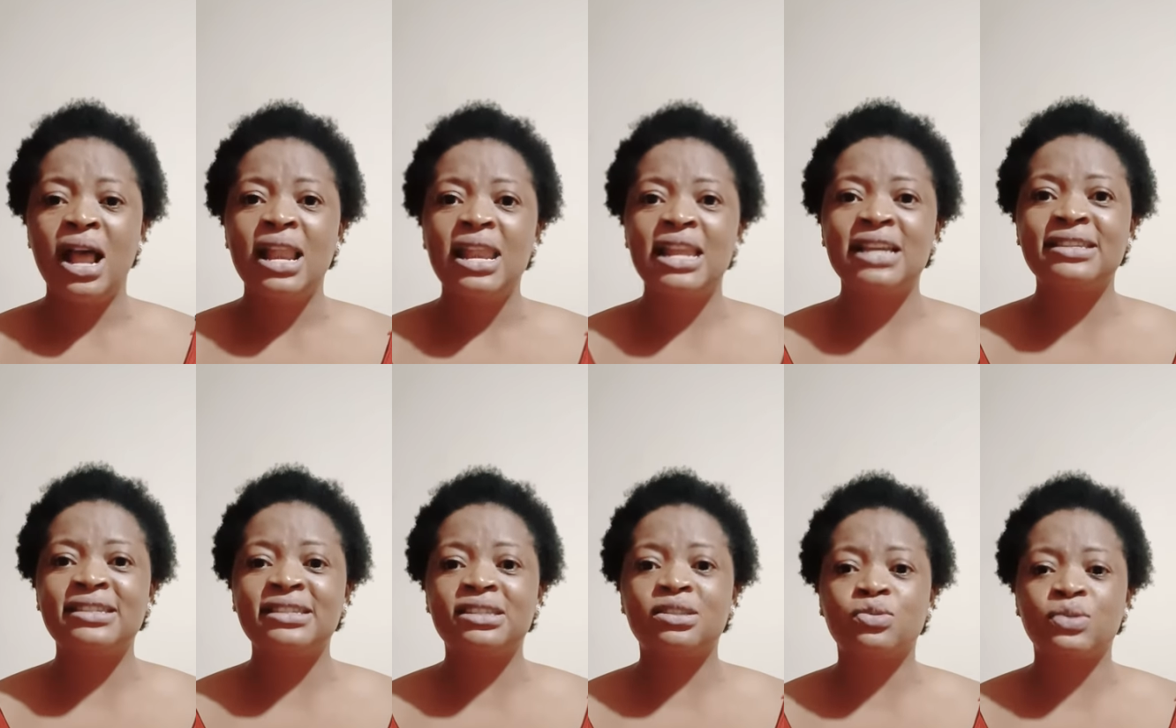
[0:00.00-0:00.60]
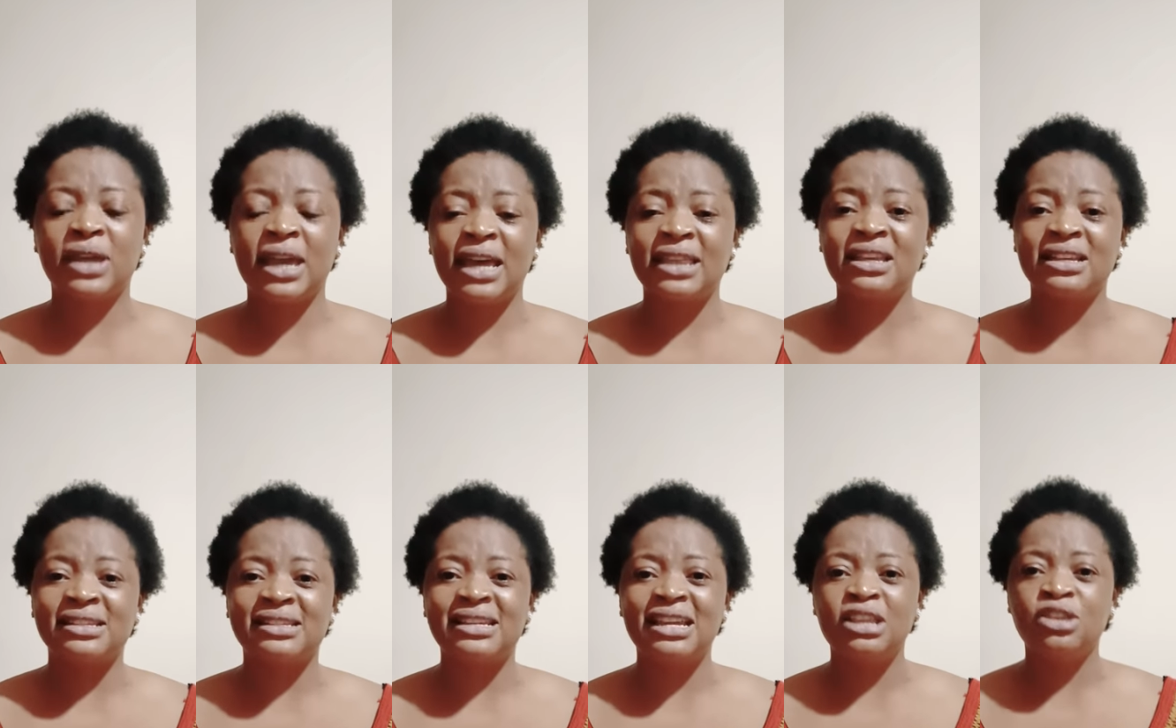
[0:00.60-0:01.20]
Let's together
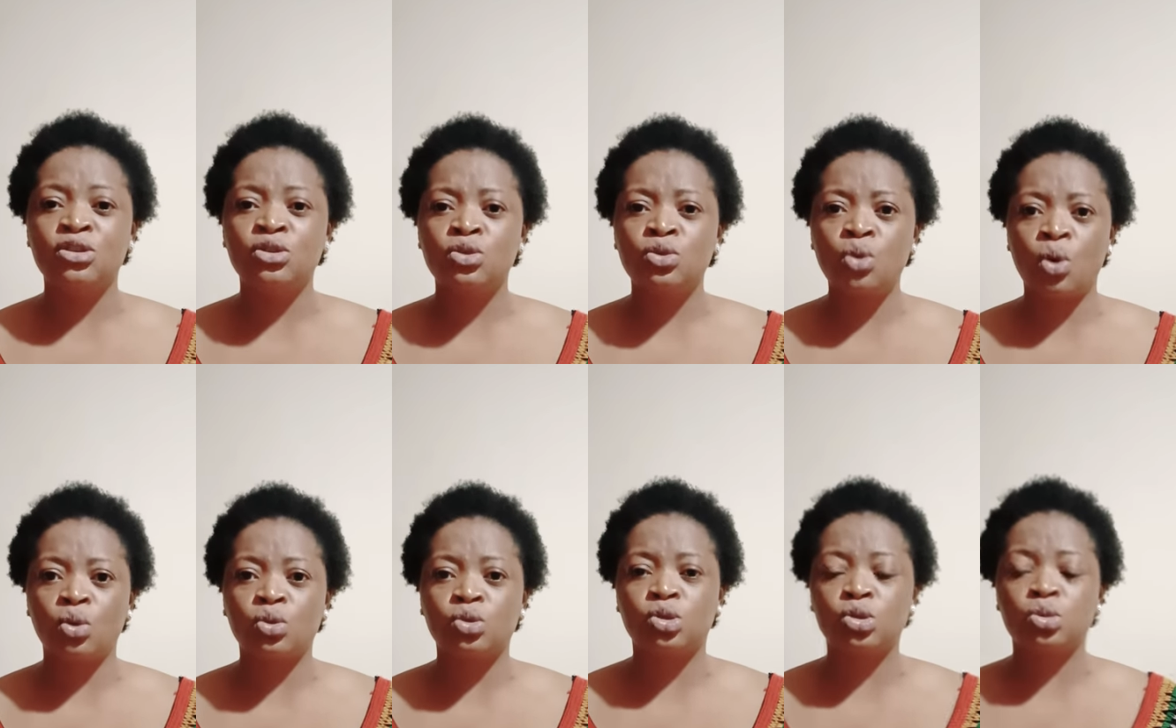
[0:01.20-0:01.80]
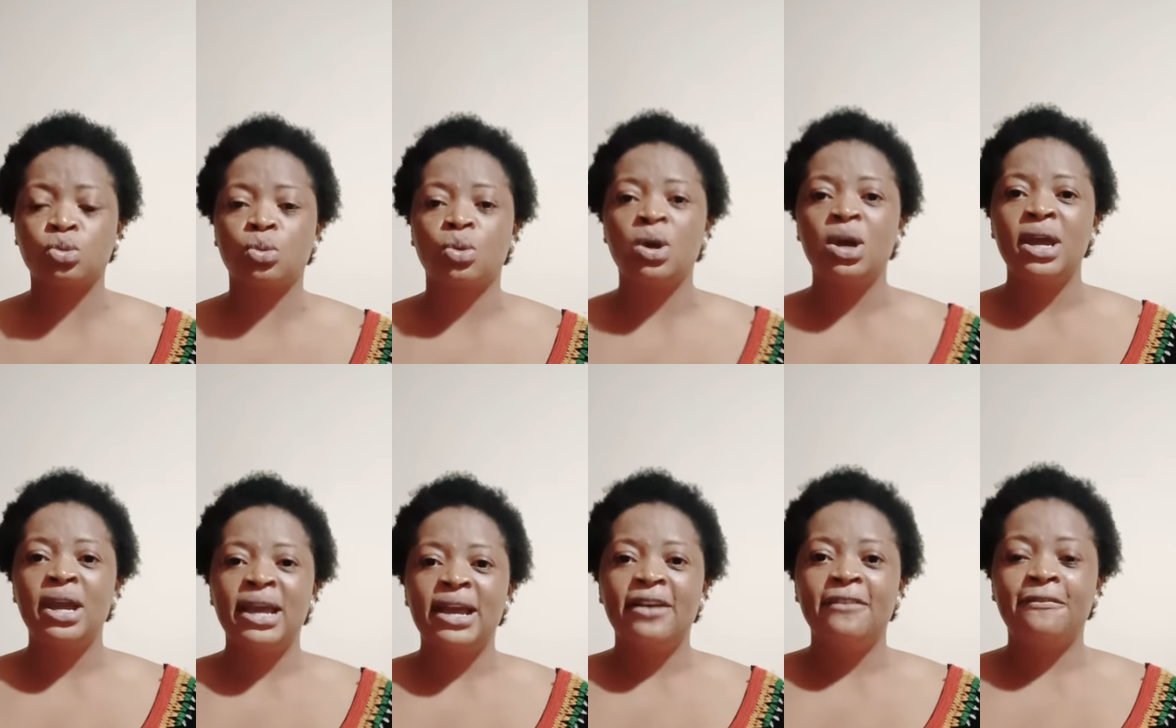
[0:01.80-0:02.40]
say no to
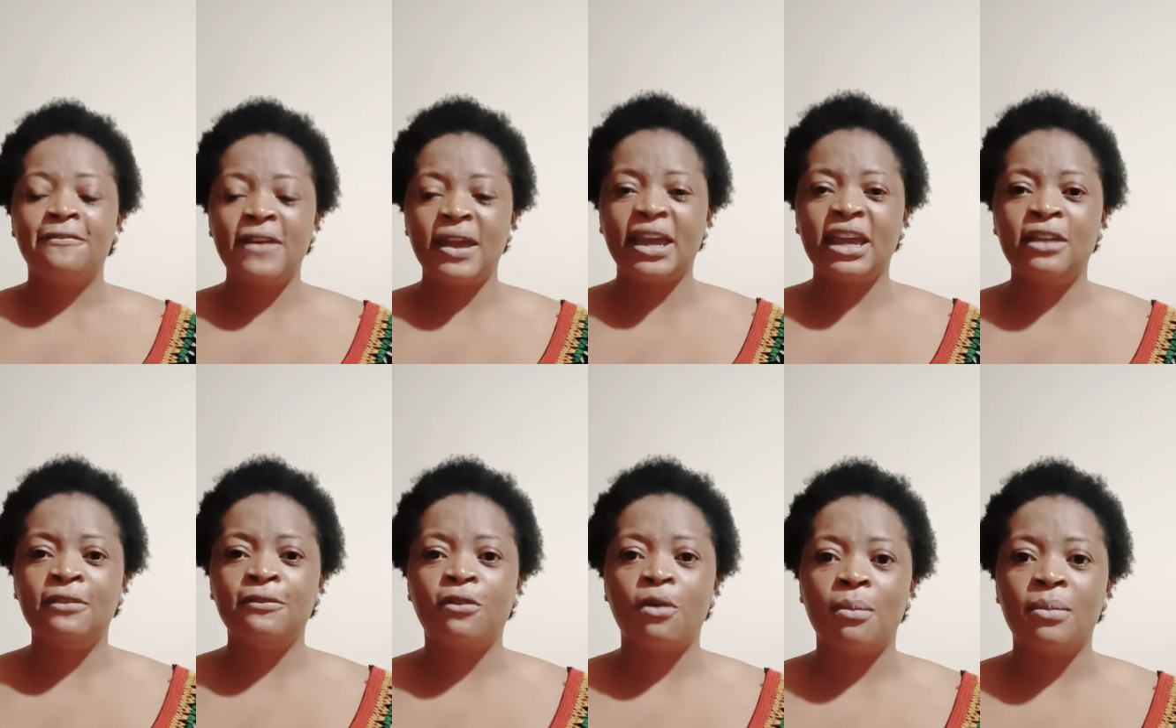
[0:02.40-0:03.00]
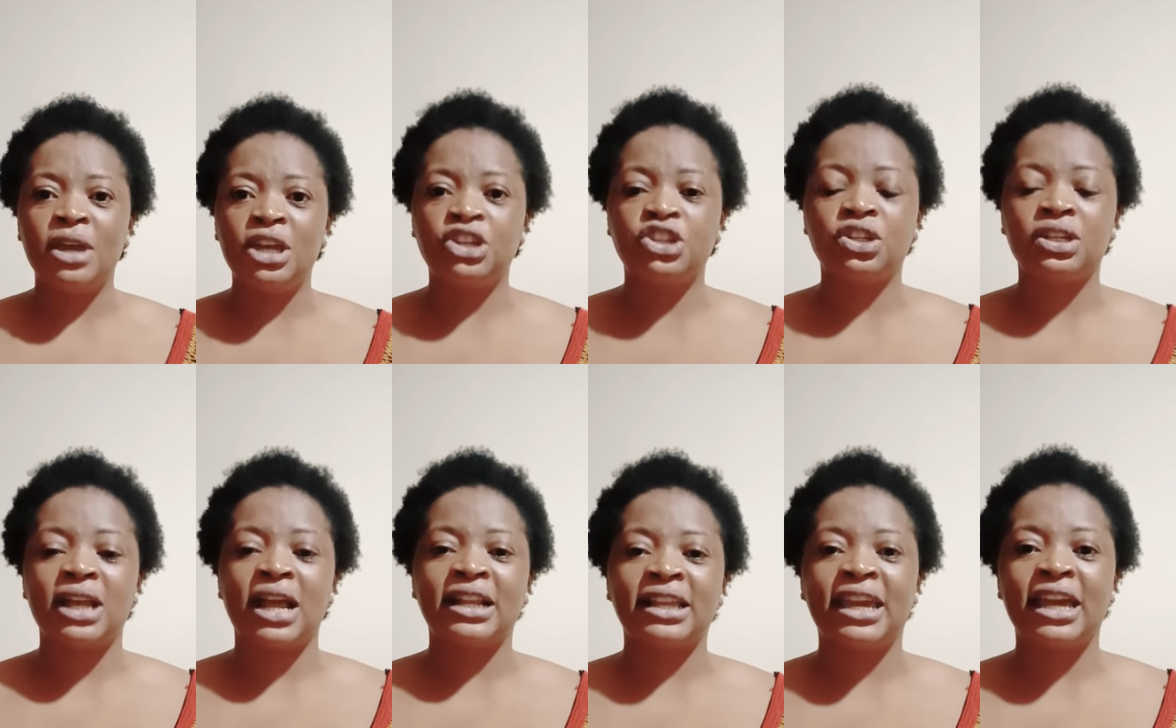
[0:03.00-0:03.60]
fake
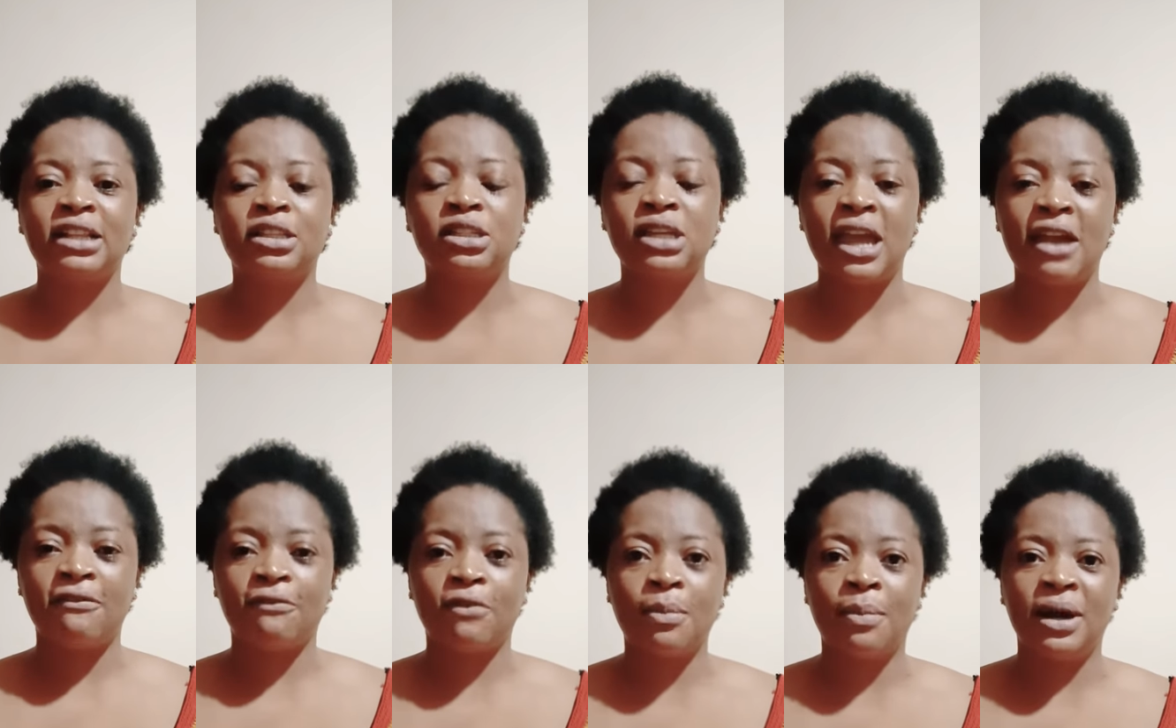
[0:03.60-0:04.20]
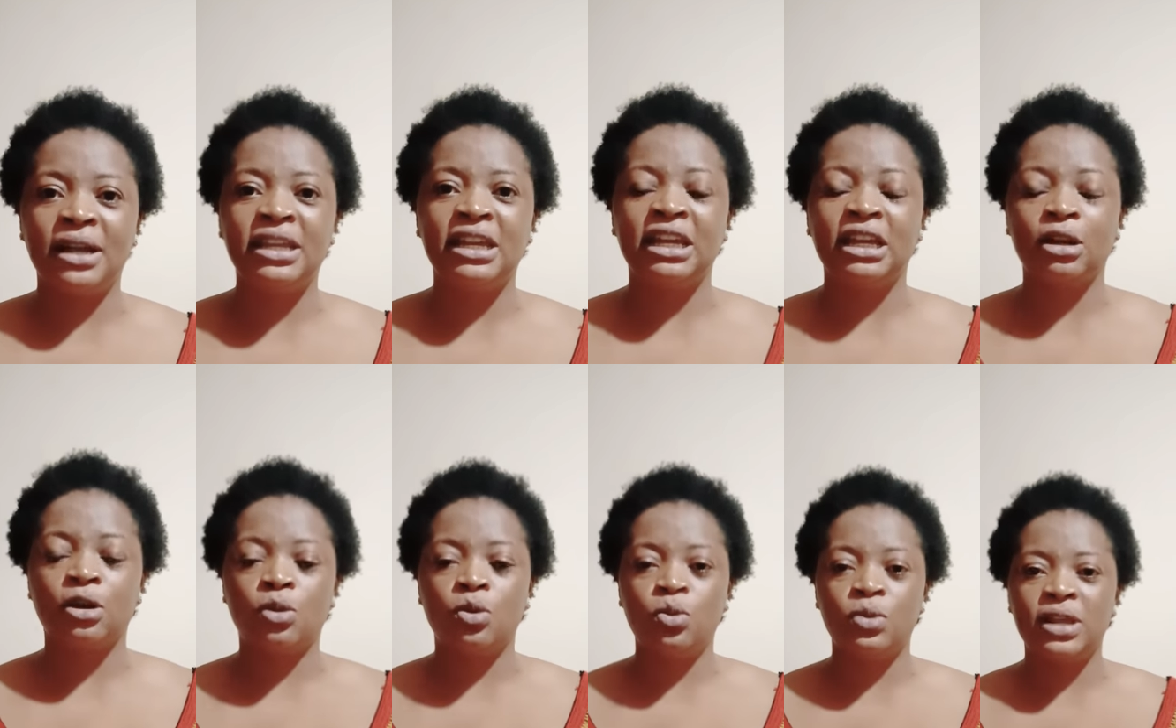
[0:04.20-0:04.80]
information and get everybody
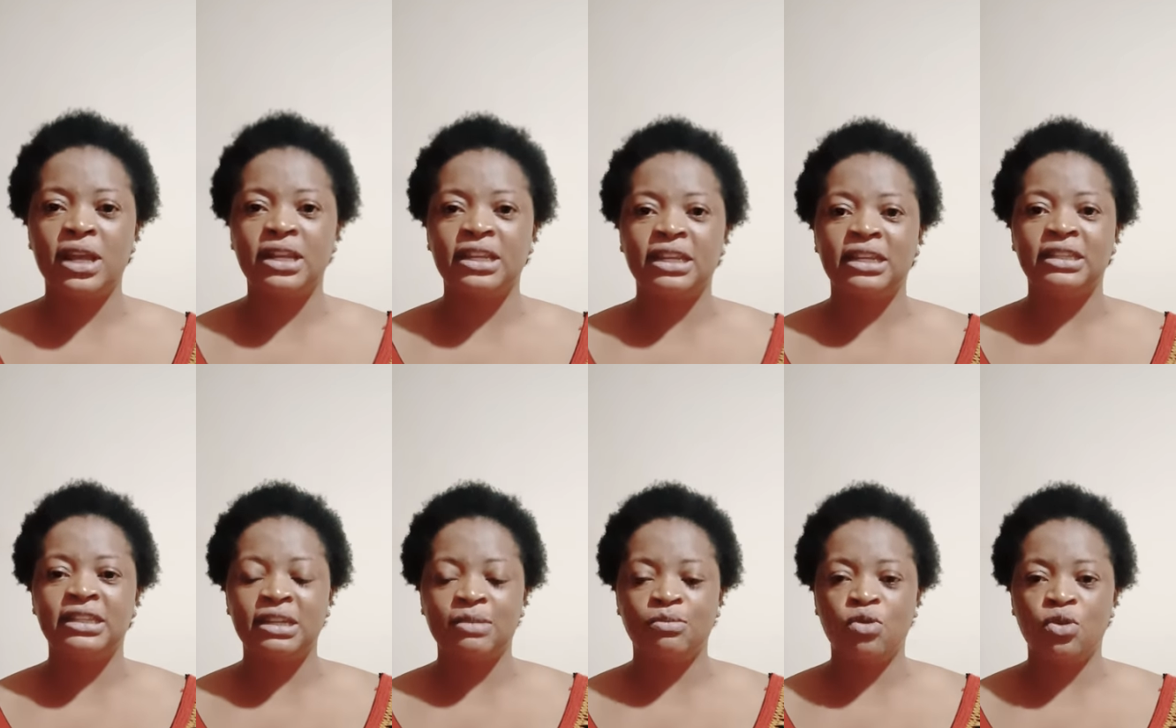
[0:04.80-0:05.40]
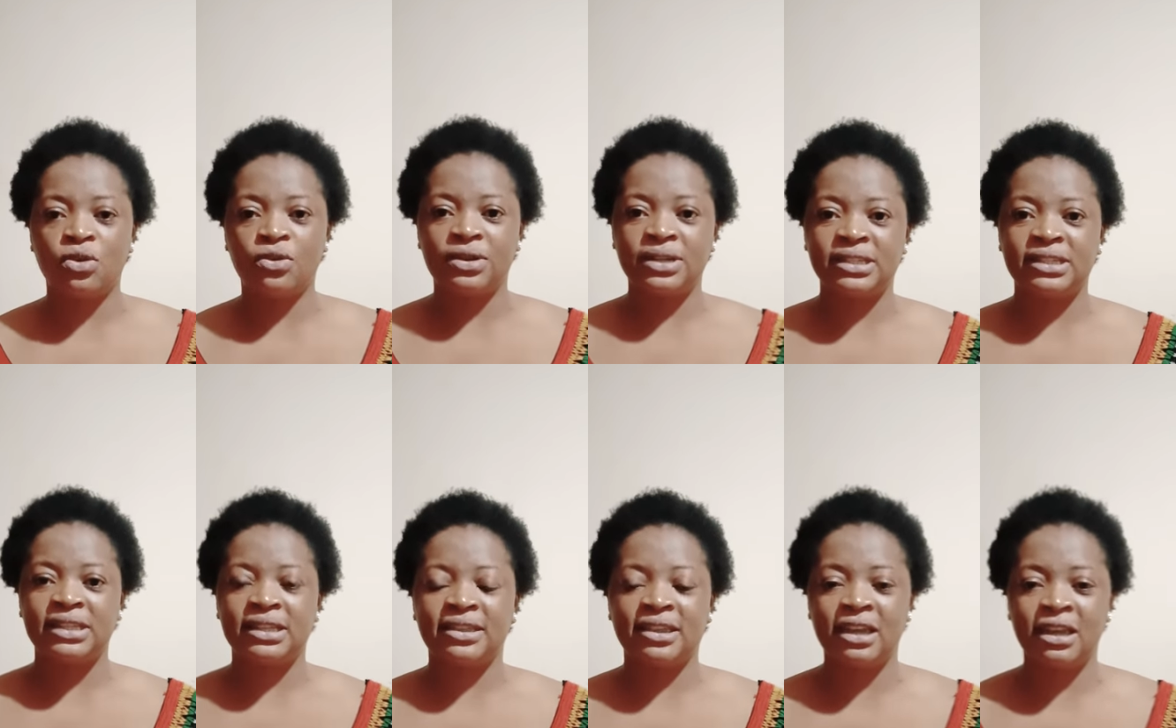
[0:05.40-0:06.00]
included in
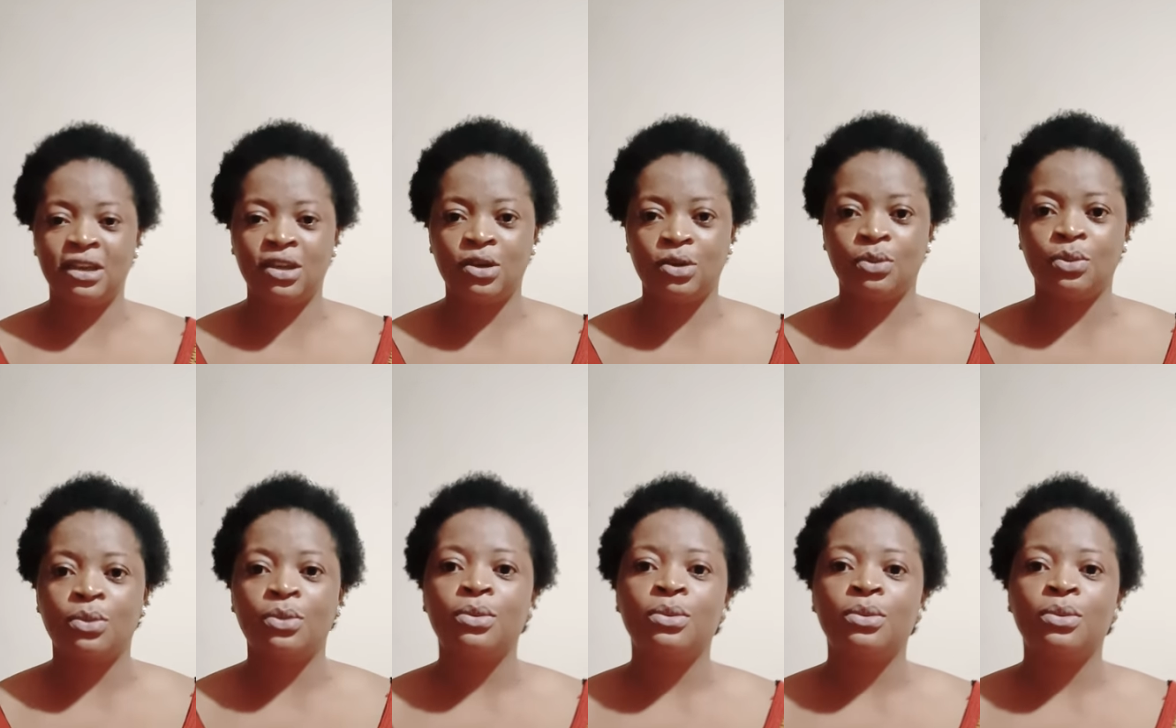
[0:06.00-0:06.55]
democracy. Thank you.